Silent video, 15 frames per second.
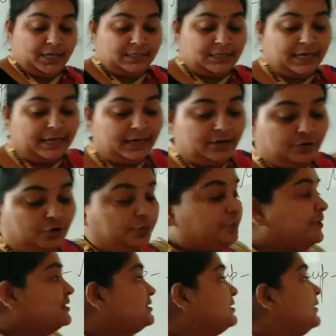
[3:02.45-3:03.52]
Second
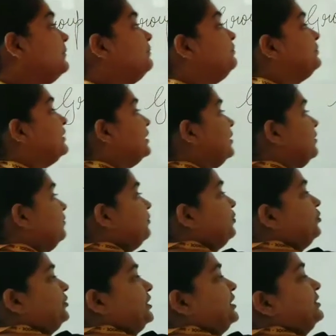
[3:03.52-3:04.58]
group is
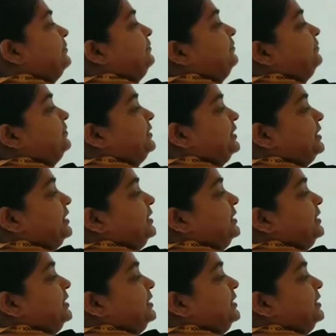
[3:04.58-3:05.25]
protein.